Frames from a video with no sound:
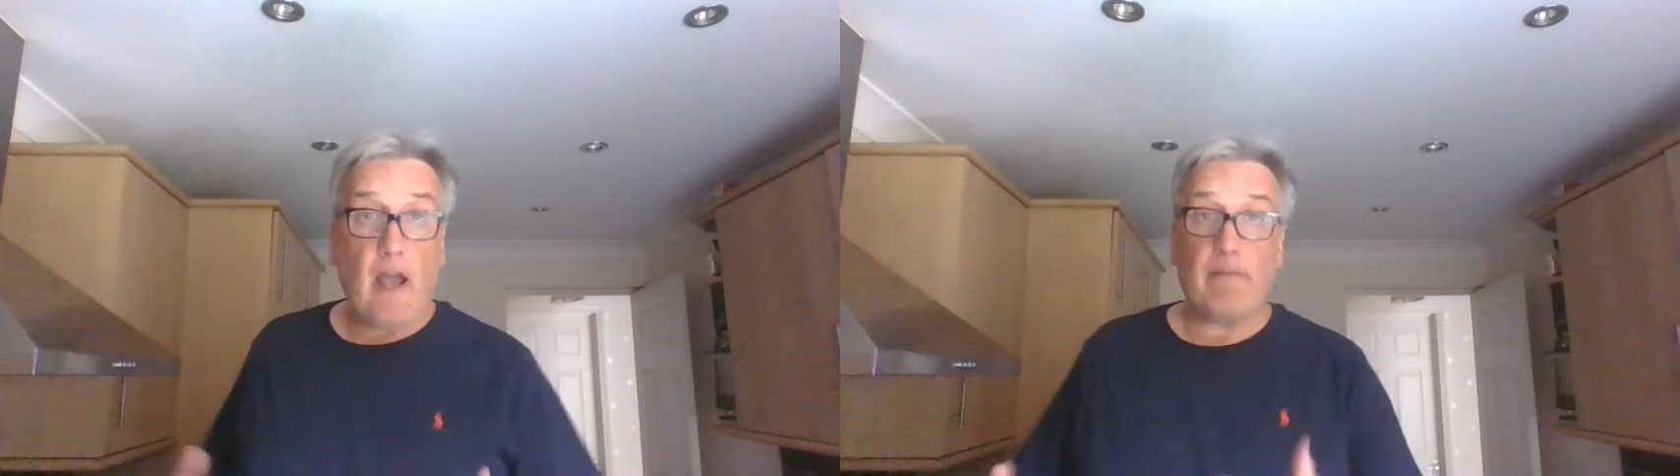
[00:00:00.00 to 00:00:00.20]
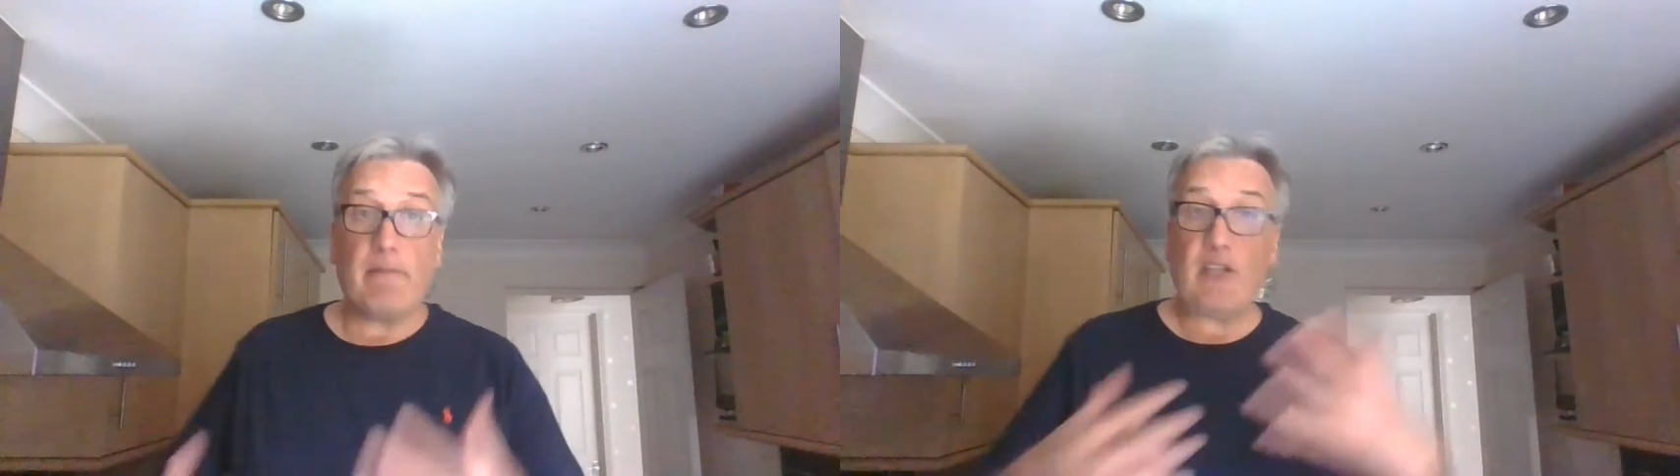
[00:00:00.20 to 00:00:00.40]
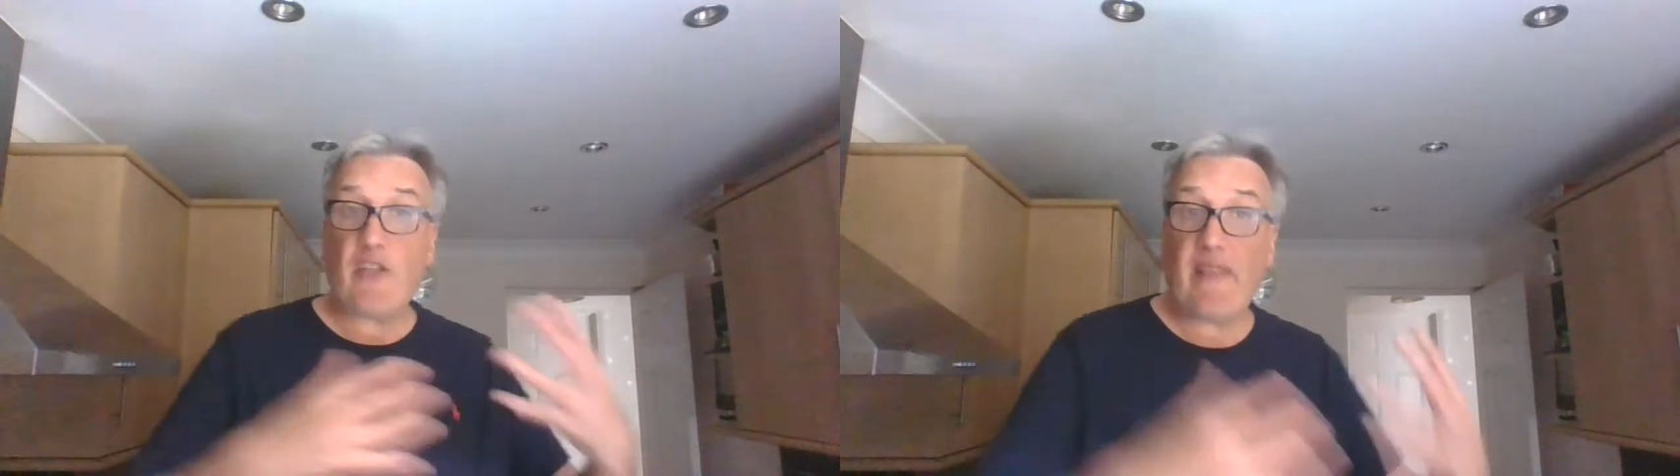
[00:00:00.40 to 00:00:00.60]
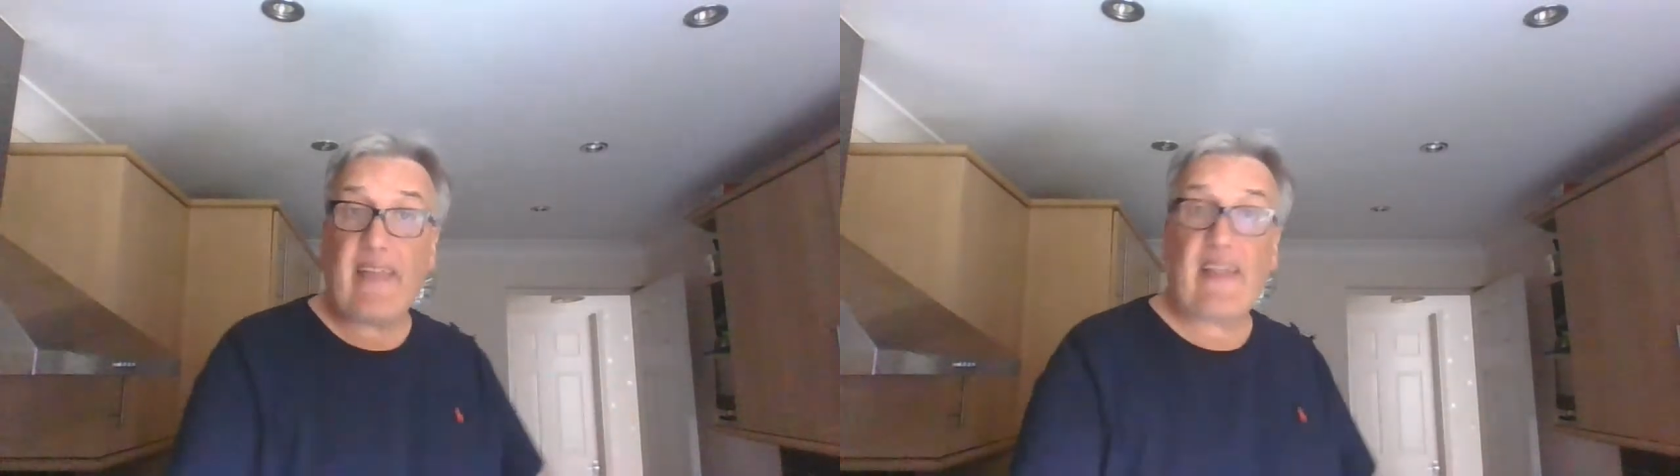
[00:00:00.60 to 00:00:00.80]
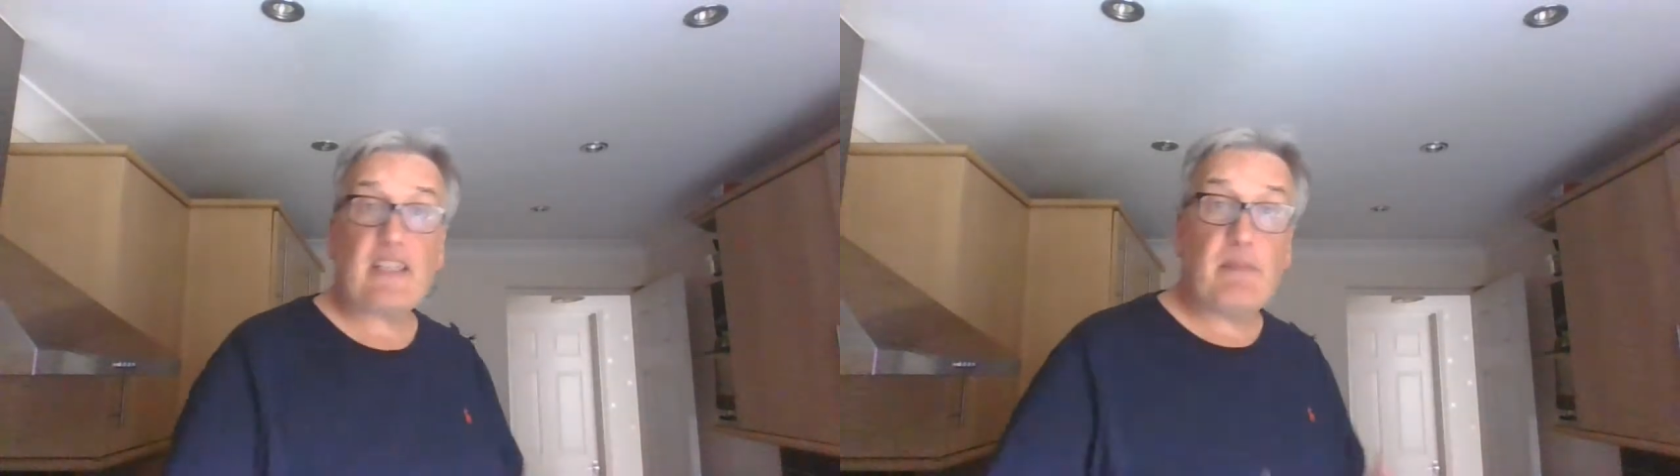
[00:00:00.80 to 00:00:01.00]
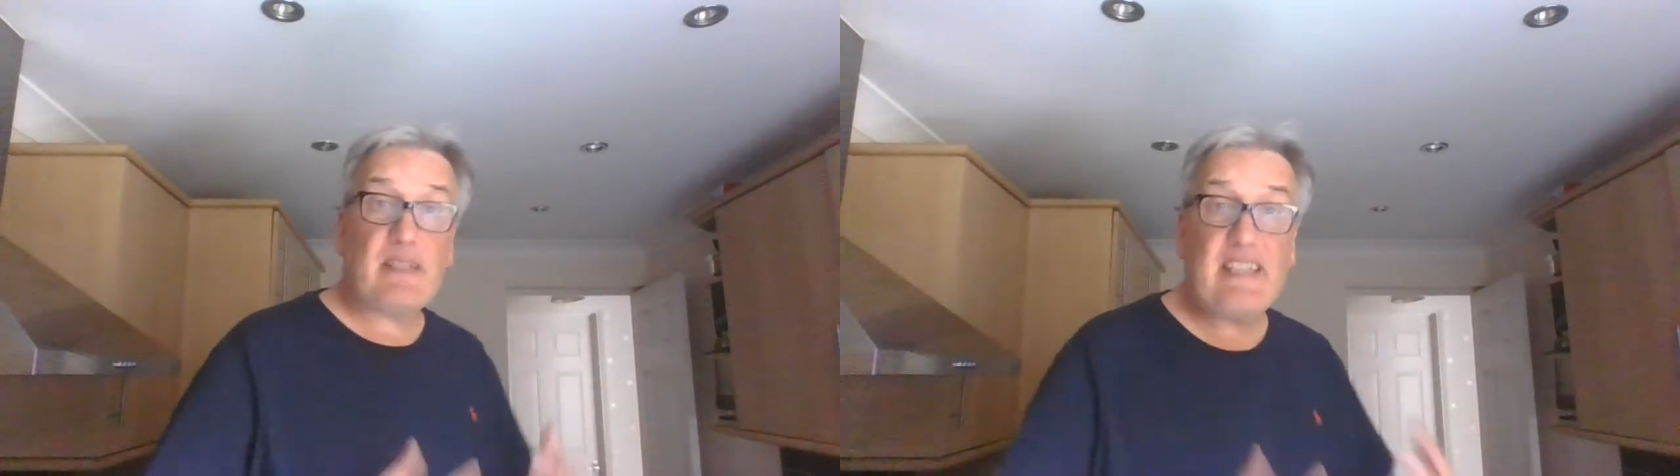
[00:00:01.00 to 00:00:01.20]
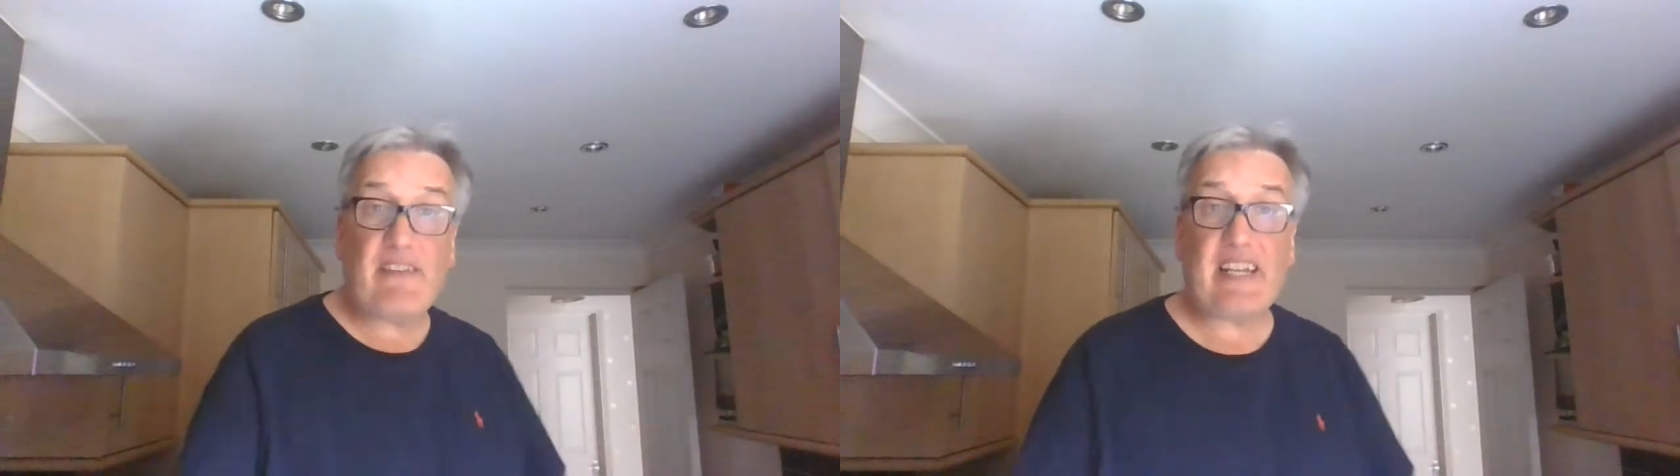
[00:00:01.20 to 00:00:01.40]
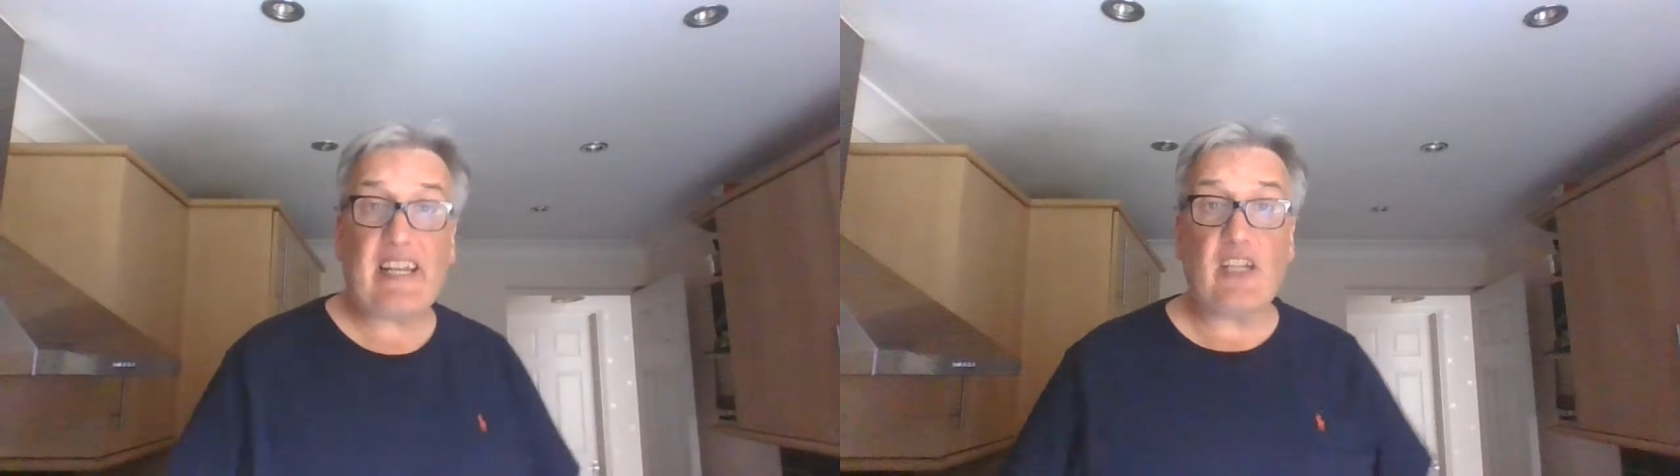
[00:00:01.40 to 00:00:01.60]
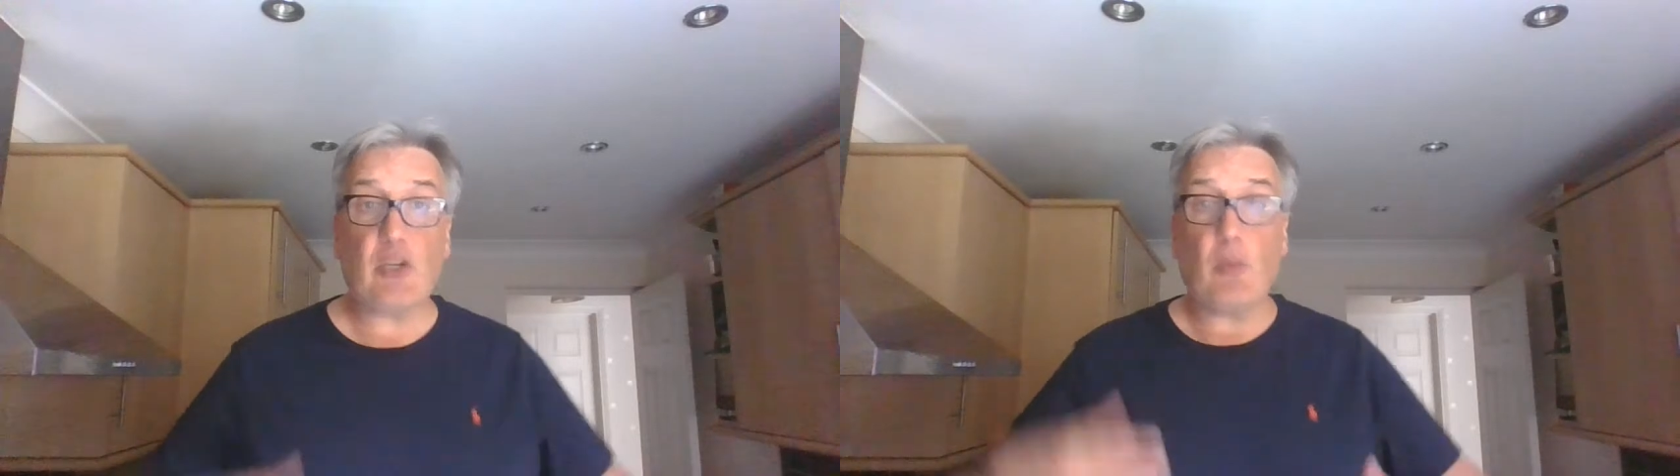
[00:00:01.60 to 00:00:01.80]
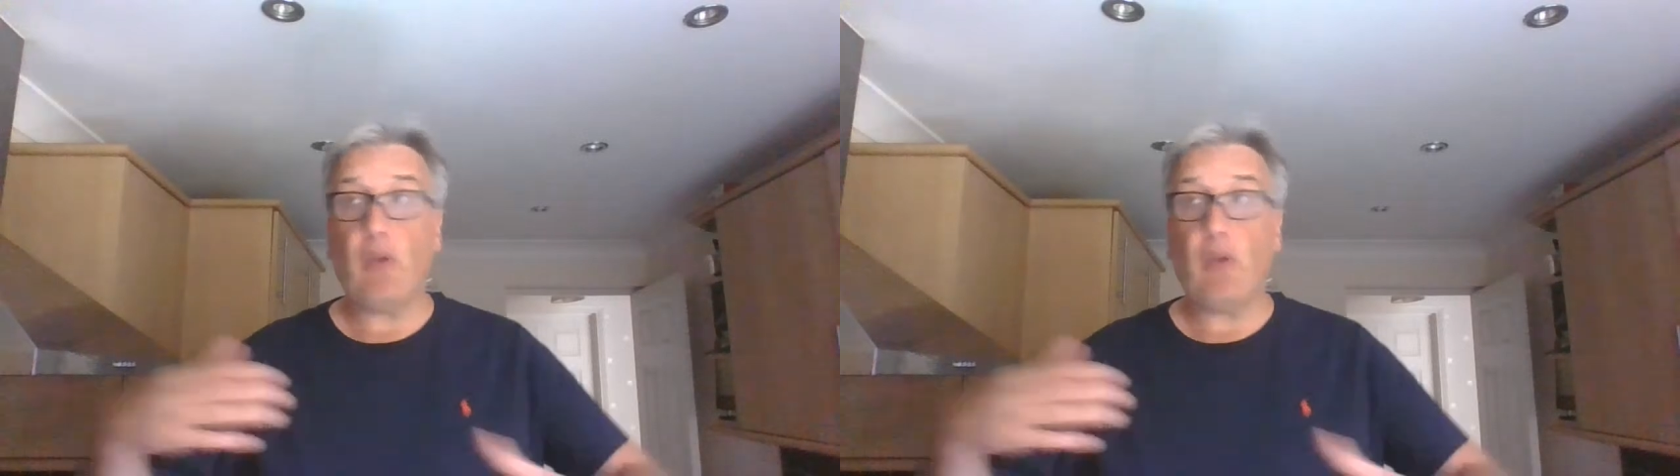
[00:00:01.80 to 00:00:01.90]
And I've mentioned that specific nature.